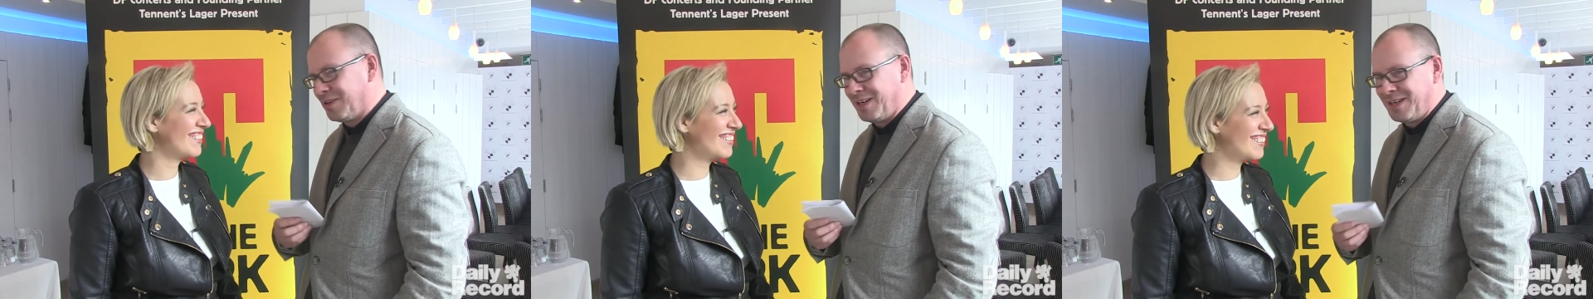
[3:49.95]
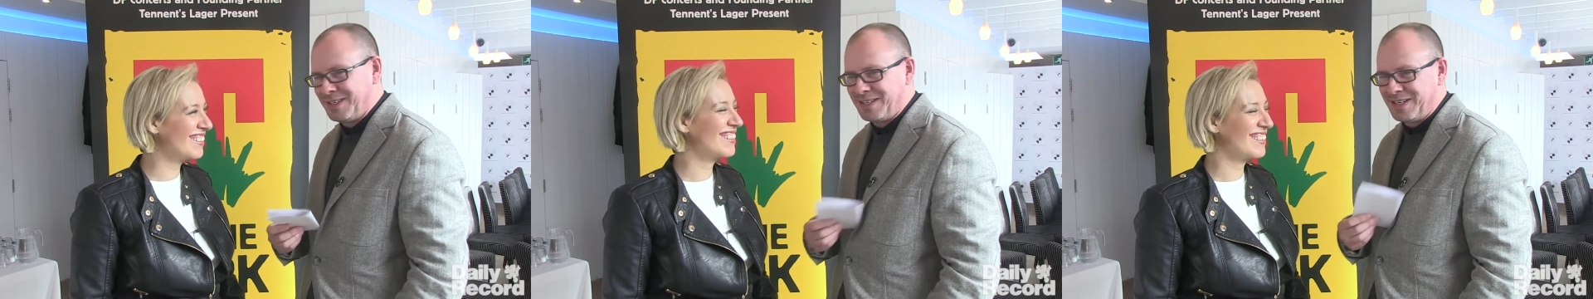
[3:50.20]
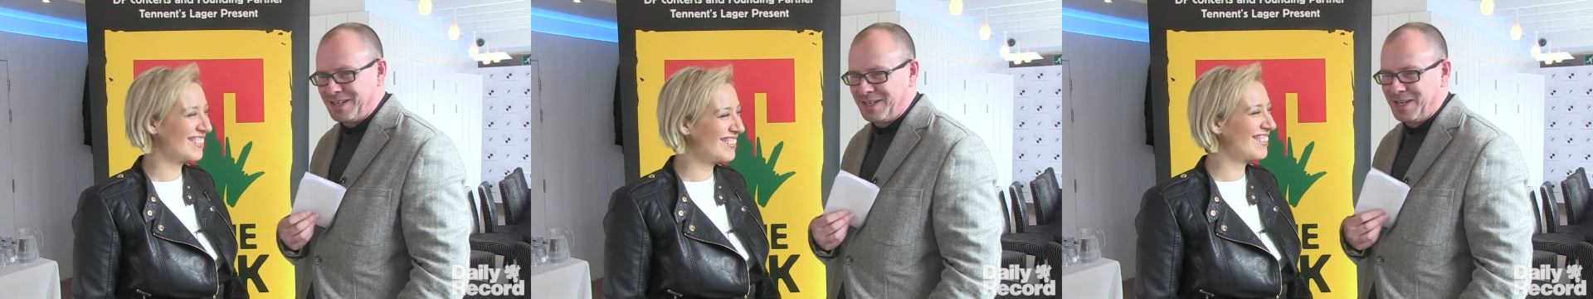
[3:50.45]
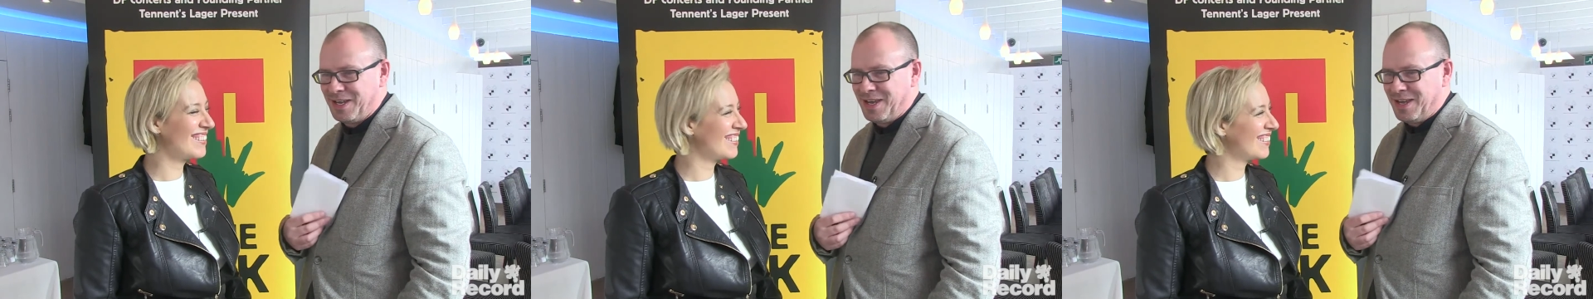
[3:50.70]
Speaker 1: And uh,
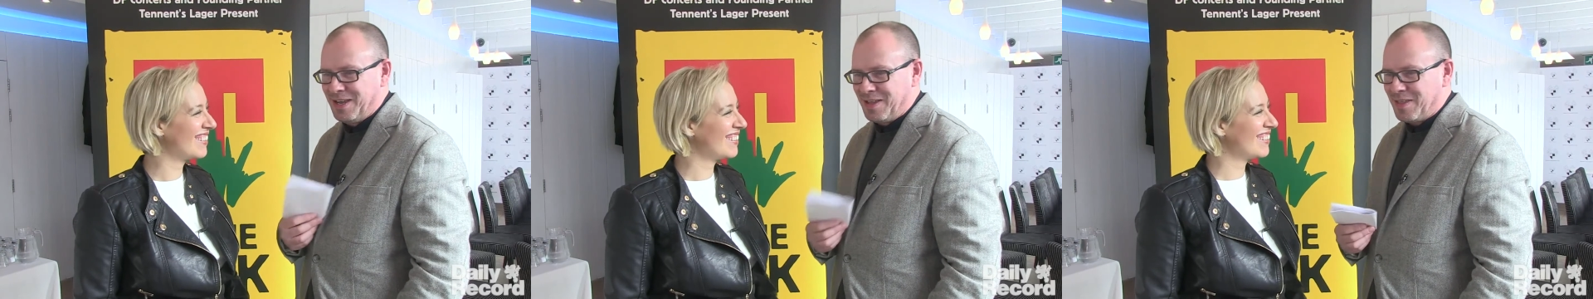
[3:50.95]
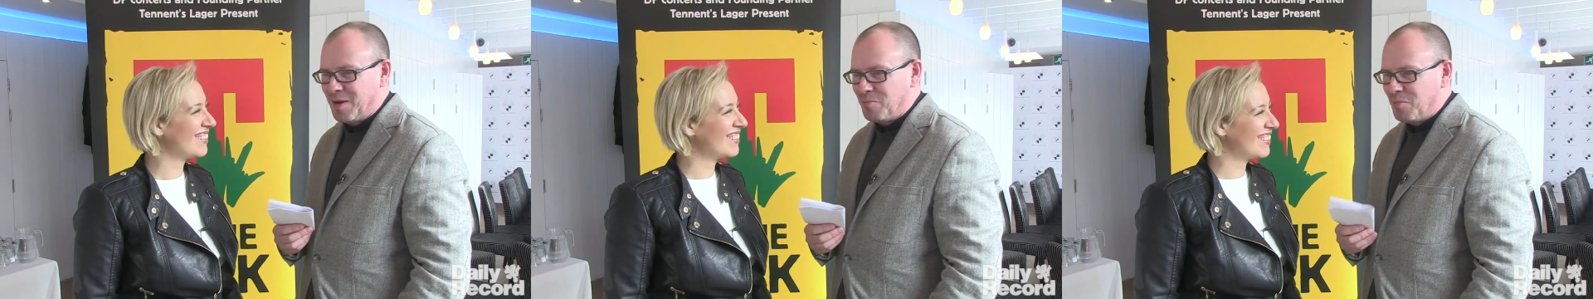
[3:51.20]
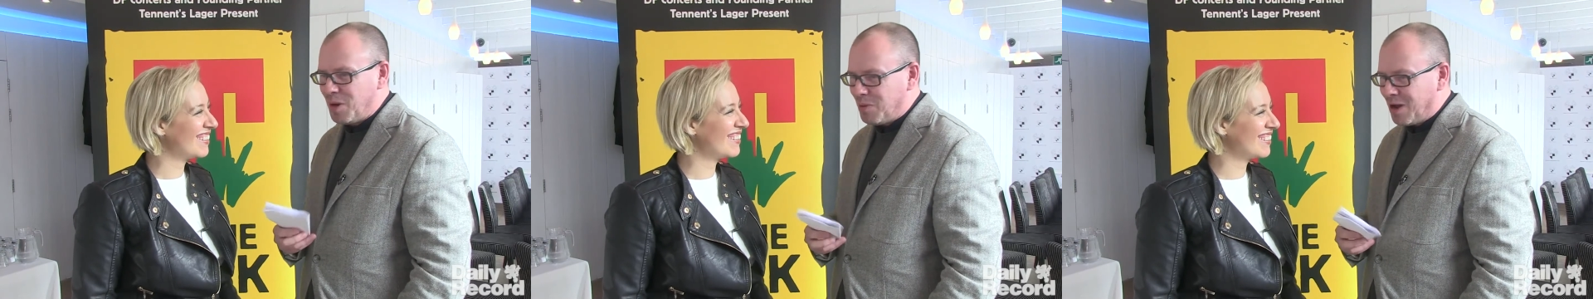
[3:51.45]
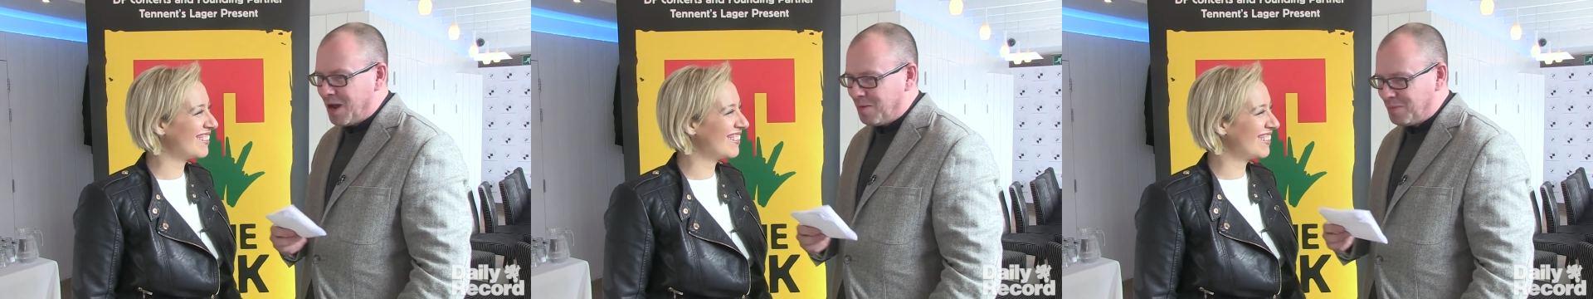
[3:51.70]
that
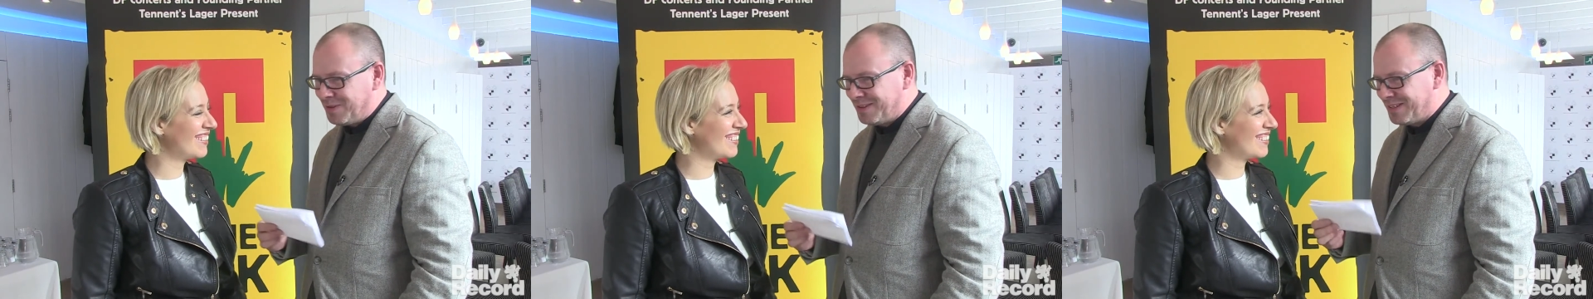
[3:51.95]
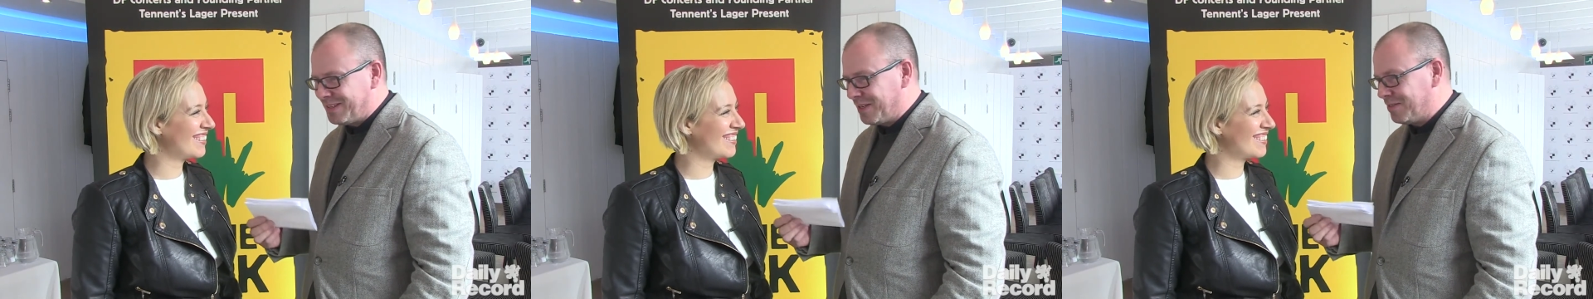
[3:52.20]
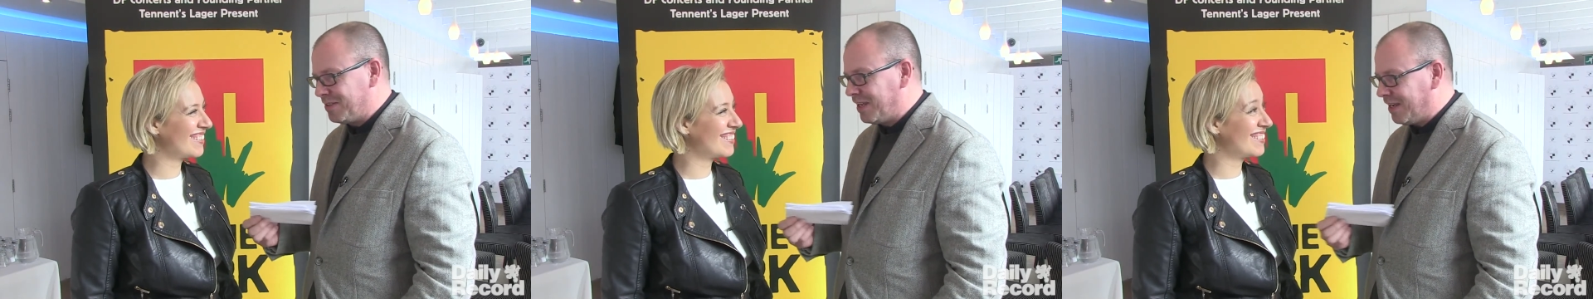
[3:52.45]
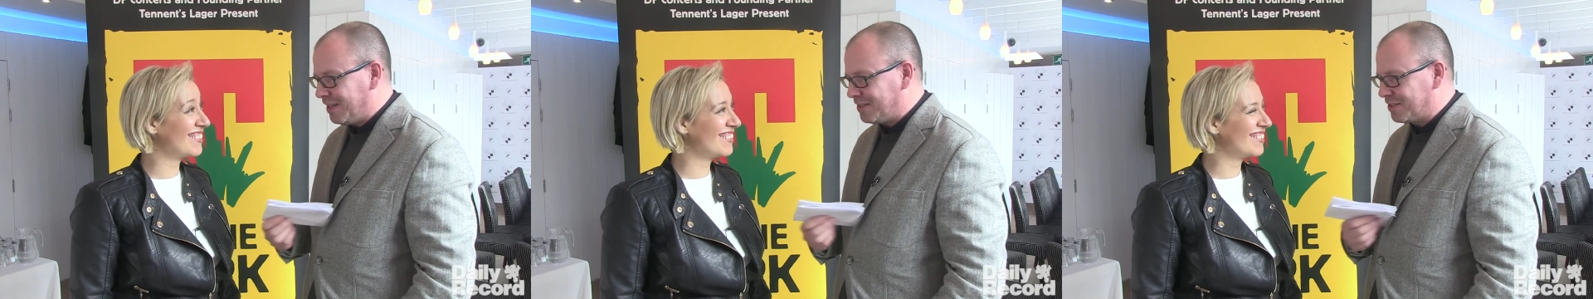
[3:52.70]
maybe happened in, in
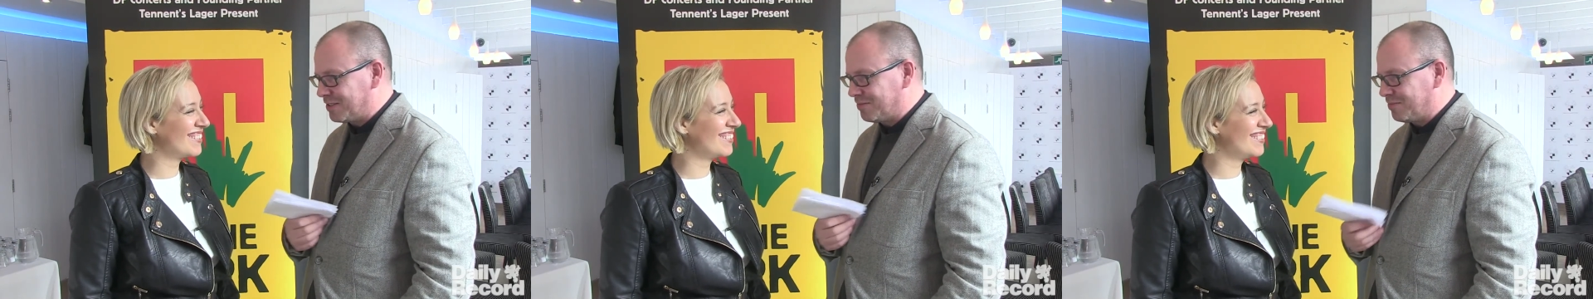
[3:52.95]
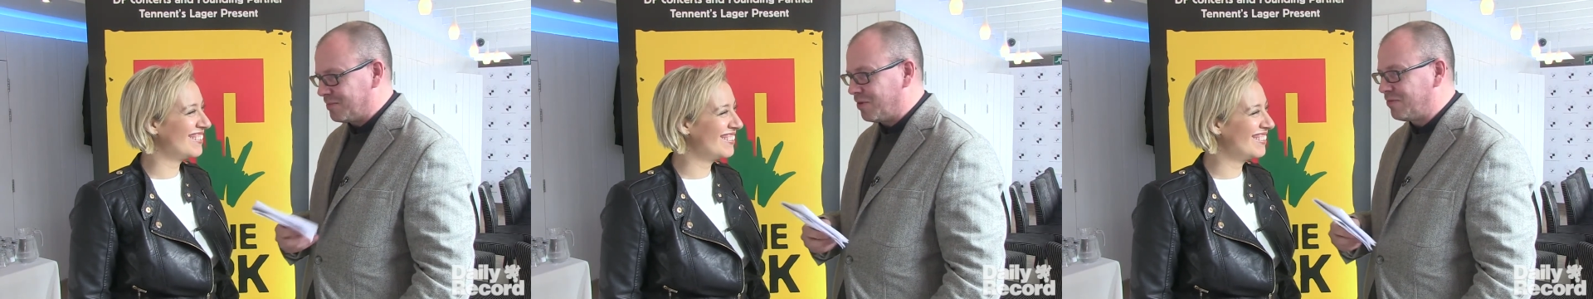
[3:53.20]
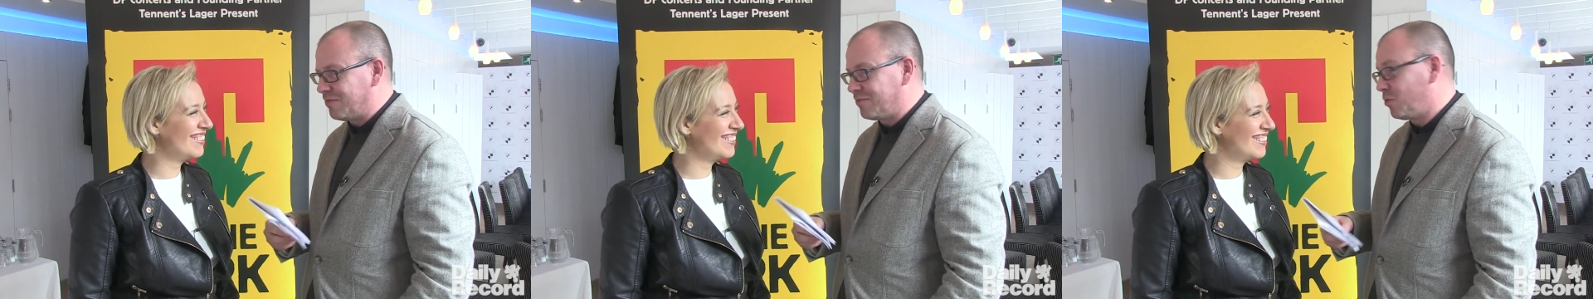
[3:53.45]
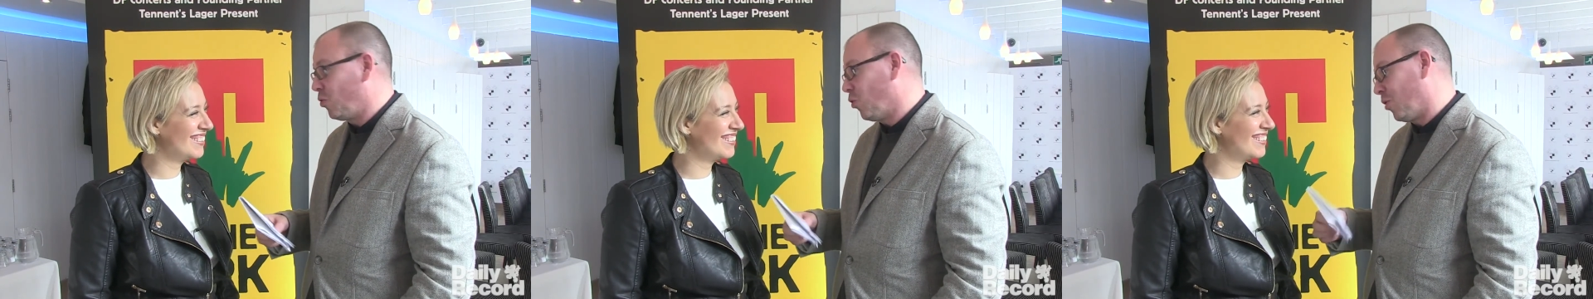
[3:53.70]
days of
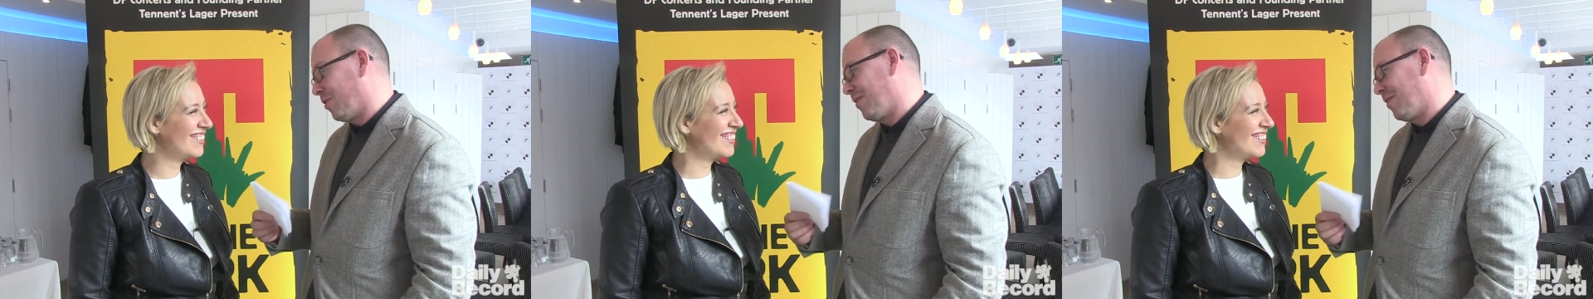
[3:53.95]
yore.